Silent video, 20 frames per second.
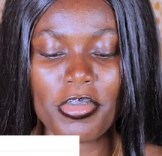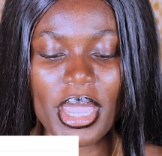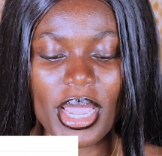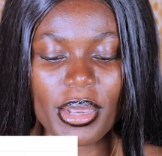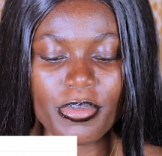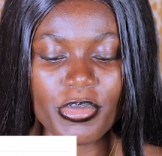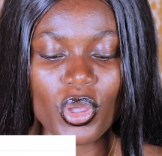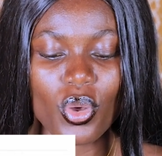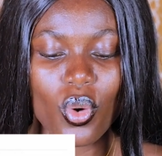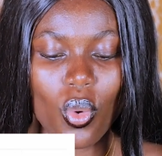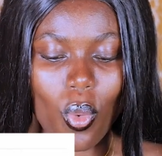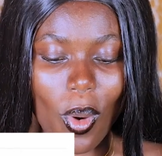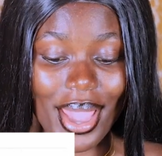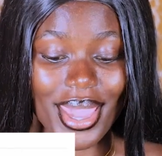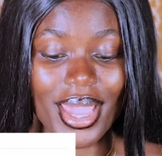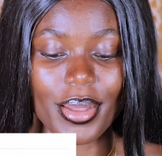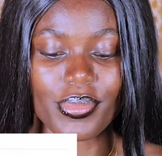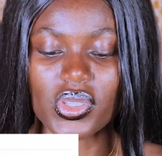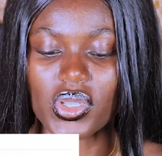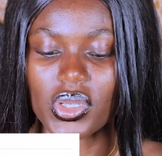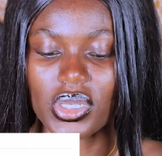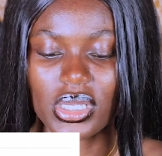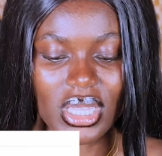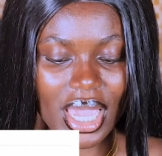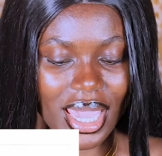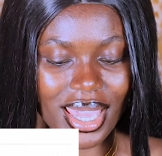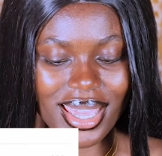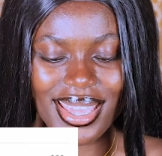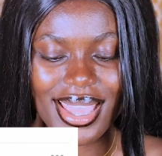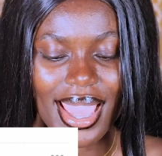made me who I am
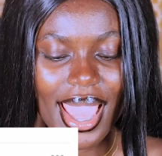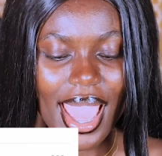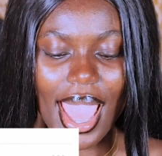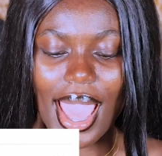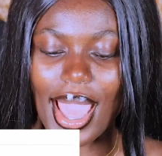today